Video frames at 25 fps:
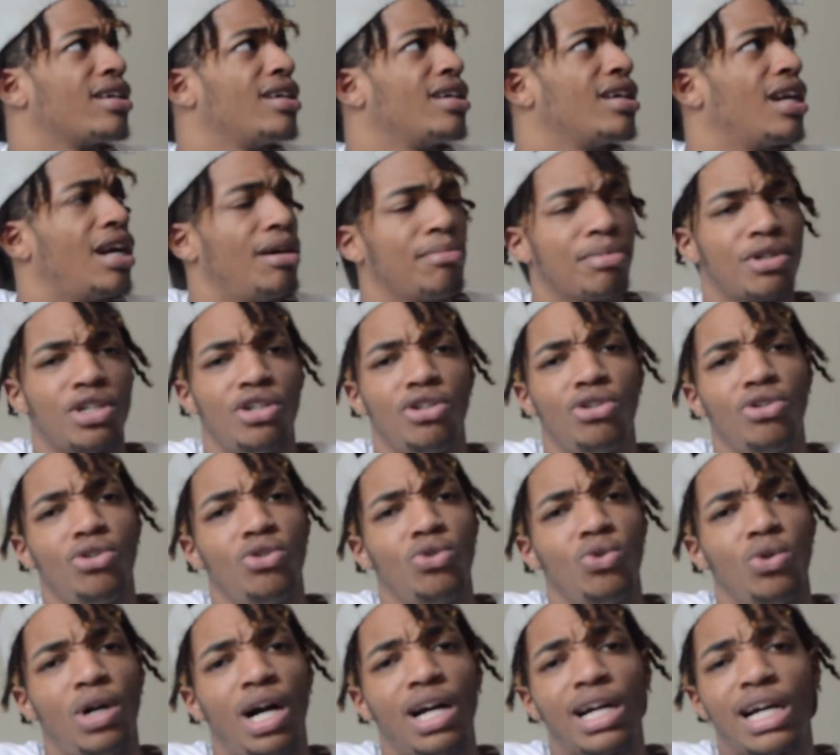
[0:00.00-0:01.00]
And I'm
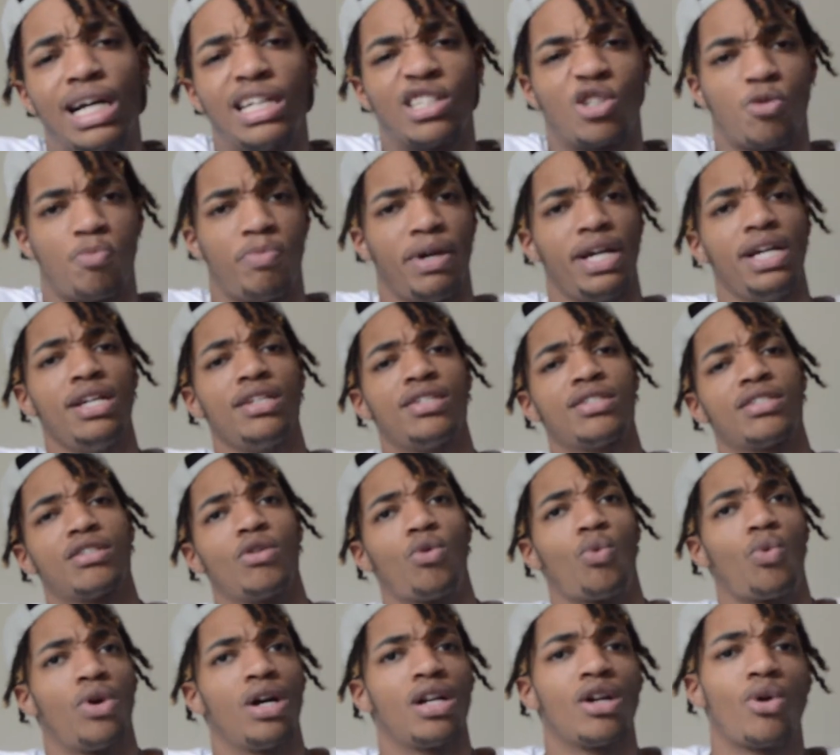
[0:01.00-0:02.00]
cool. I got space to
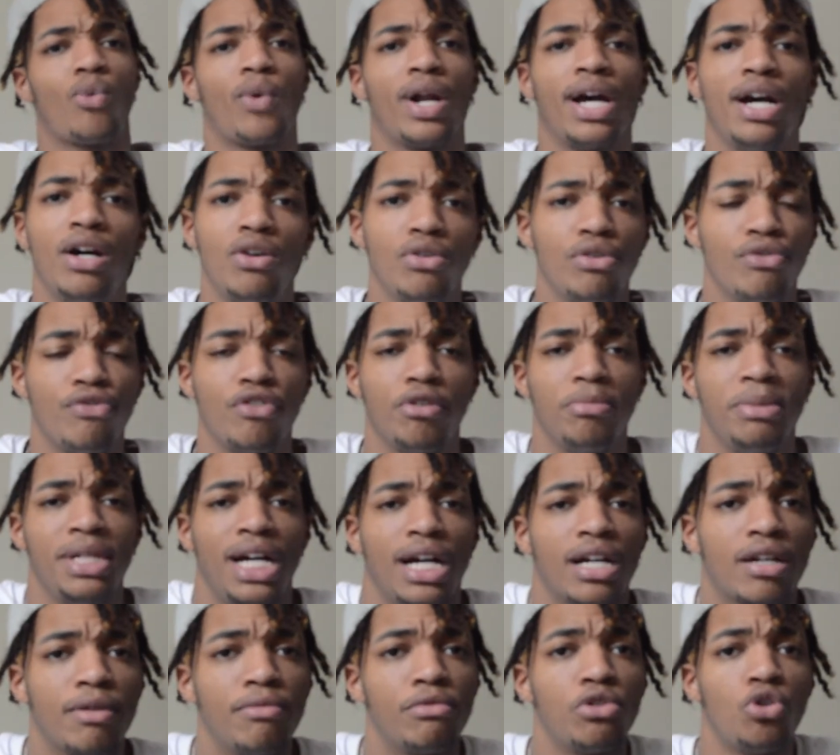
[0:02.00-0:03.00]
run around, you feel me?
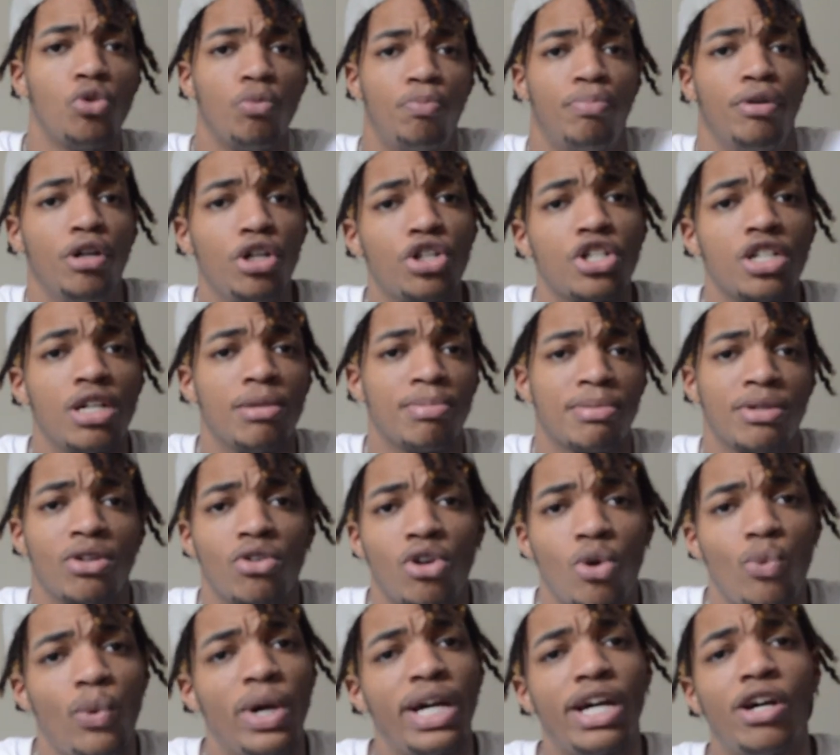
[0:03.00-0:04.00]
I can do push-ups
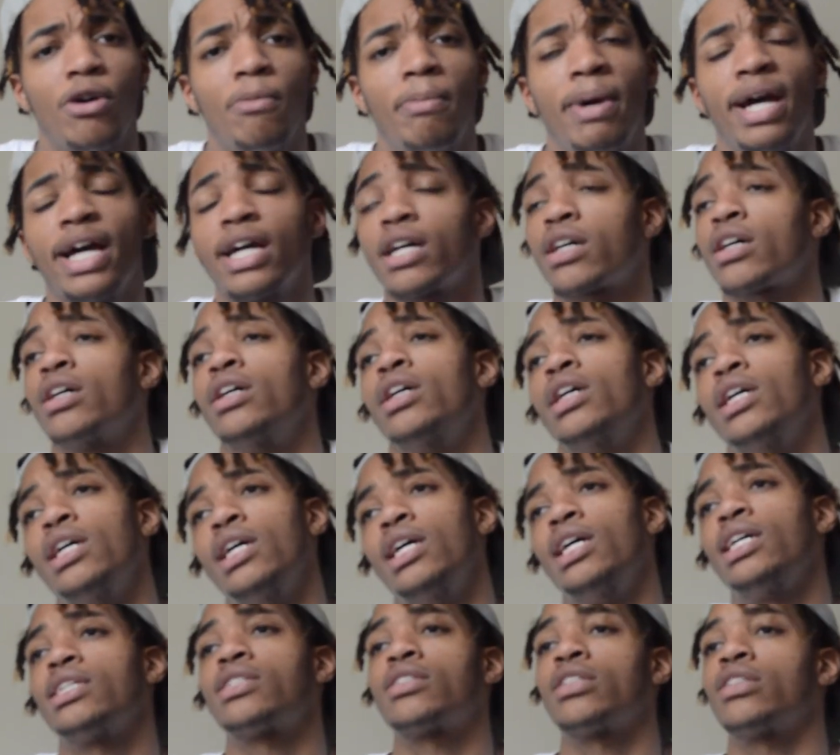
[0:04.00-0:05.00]
on a whale back.
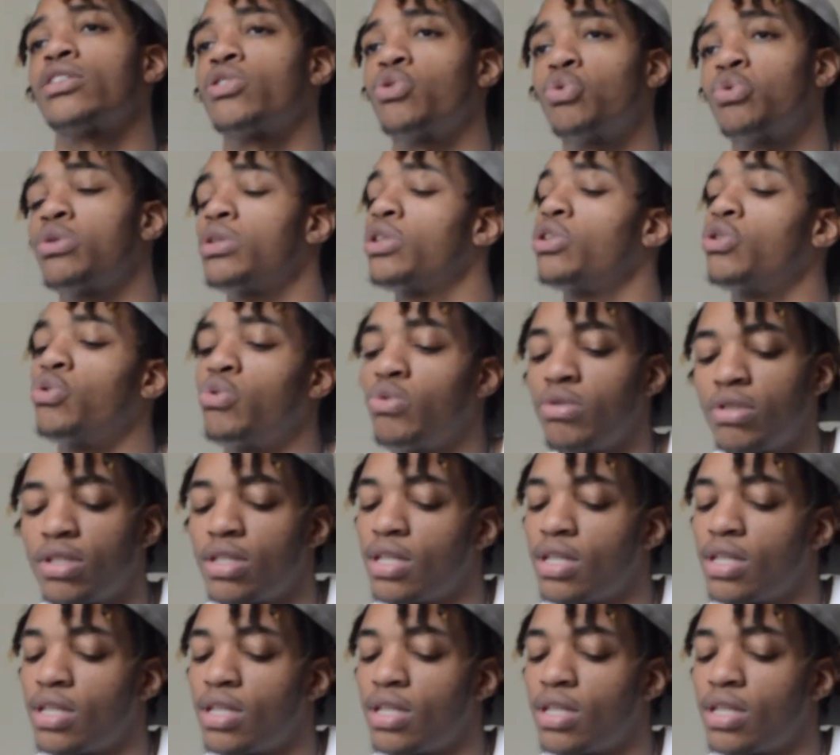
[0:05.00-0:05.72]
You